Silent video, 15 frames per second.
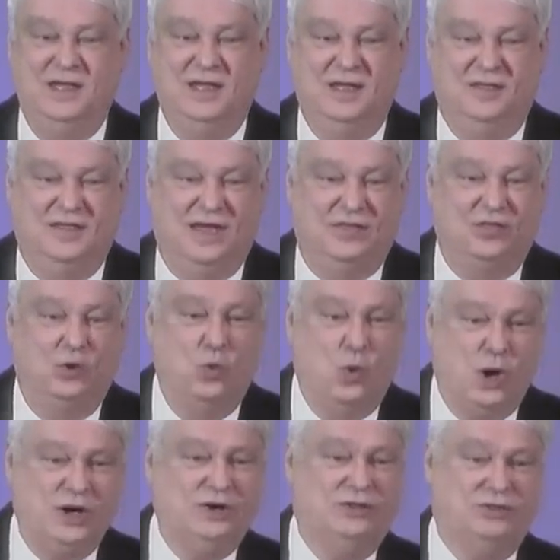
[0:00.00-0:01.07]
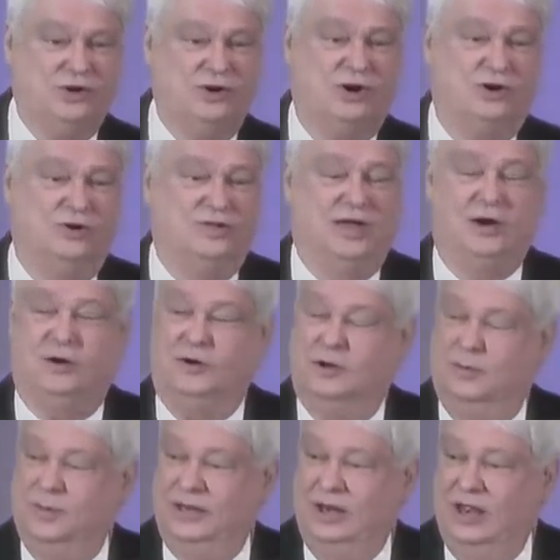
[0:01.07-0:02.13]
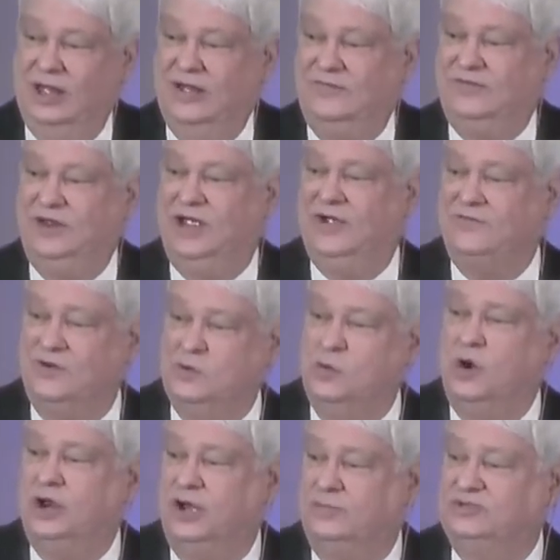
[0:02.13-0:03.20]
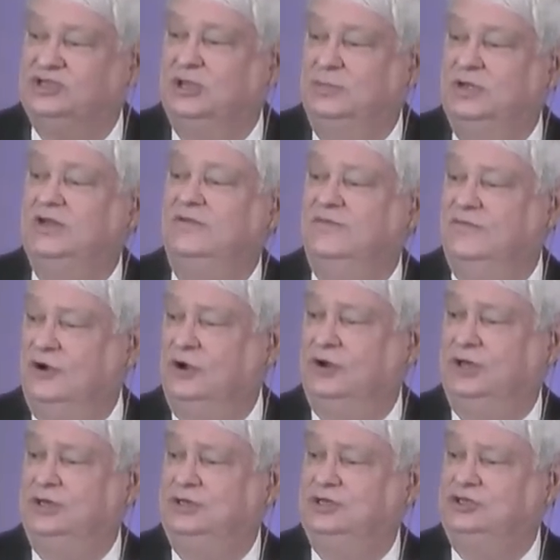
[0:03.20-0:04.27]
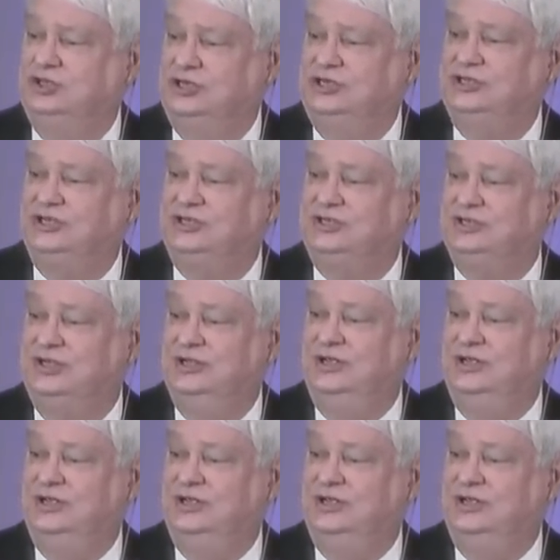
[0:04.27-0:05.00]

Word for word: that the one third that are going to be left, every one of them is going to be converted to Jesus